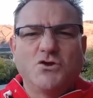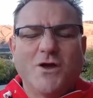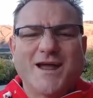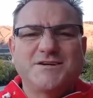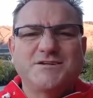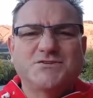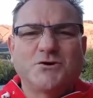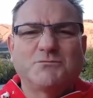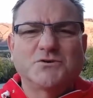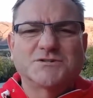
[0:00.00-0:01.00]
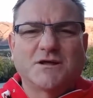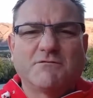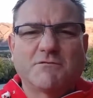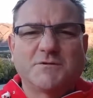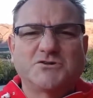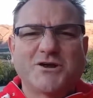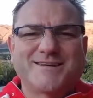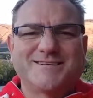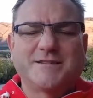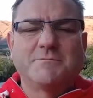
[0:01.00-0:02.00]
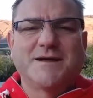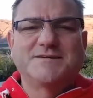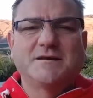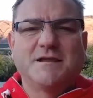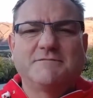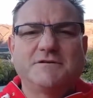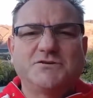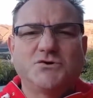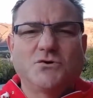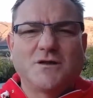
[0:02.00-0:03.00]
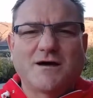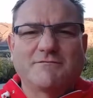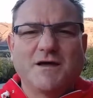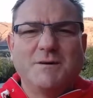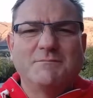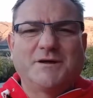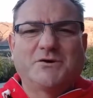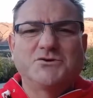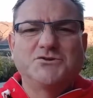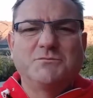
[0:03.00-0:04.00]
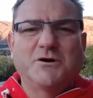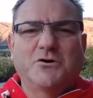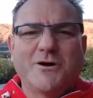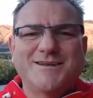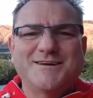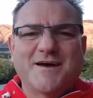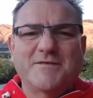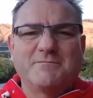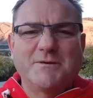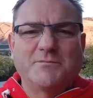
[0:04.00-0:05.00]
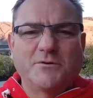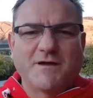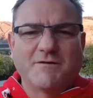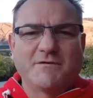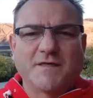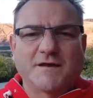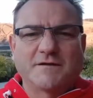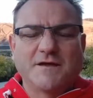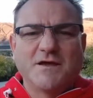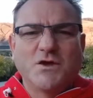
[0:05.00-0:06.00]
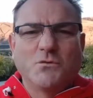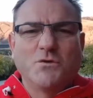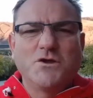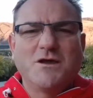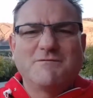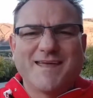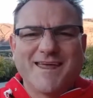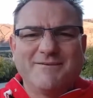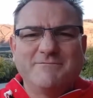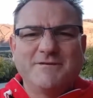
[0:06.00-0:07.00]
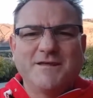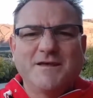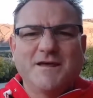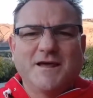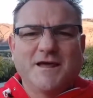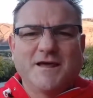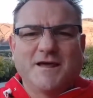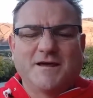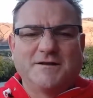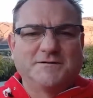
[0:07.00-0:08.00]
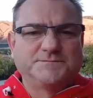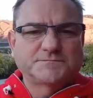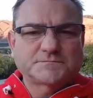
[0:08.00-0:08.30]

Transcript: you actually stop yourself from attracting the amazing love into your life because you begrudge other people of having that. When you have envy and